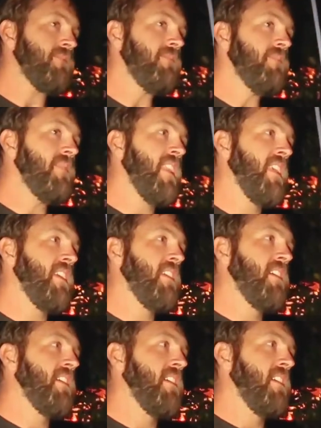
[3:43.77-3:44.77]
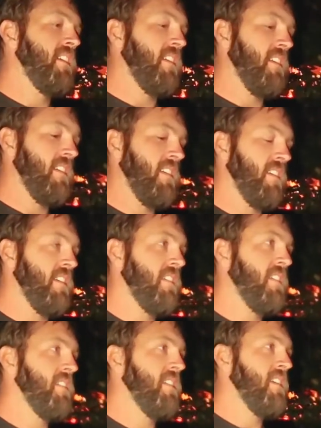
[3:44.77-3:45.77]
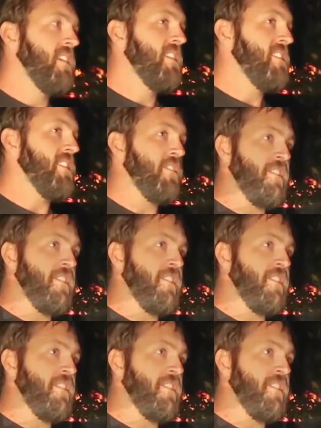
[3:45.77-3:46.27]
My gosh, that is so cool. I love it.